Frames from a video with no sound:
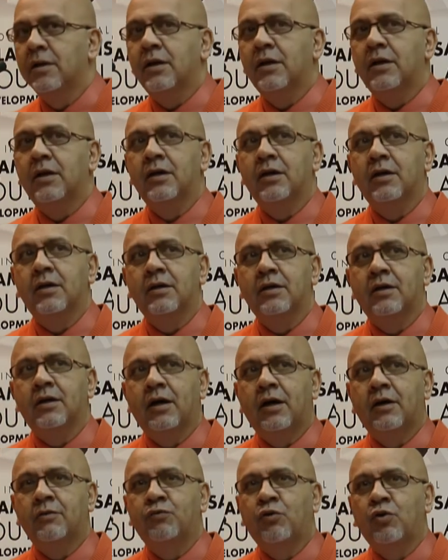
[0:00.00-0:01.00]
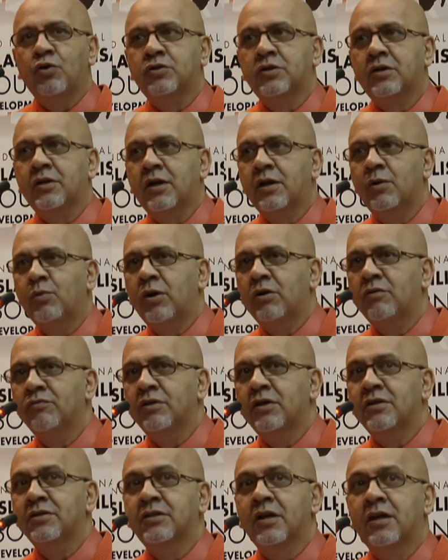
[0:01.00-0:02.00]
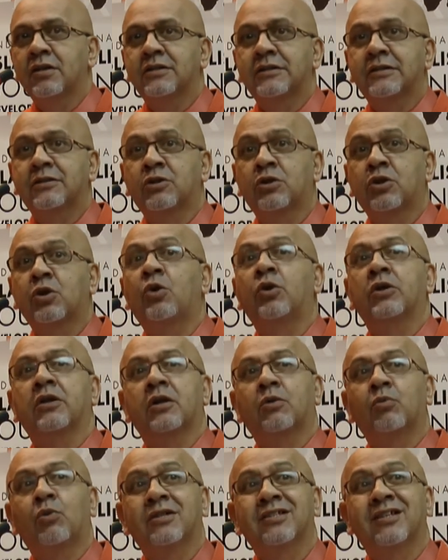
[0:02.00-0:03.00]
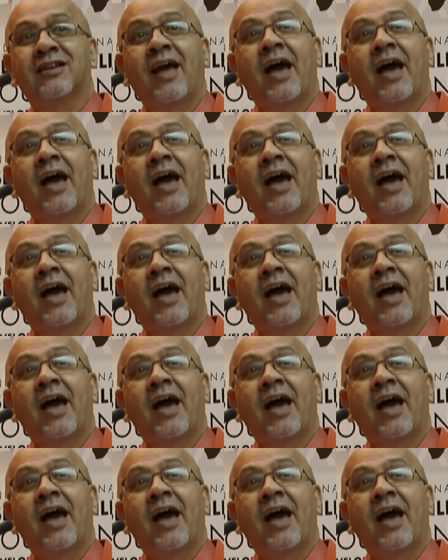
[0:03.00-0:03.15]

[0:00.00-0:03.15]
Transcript: Unfortunately, one of the researchers thought it was an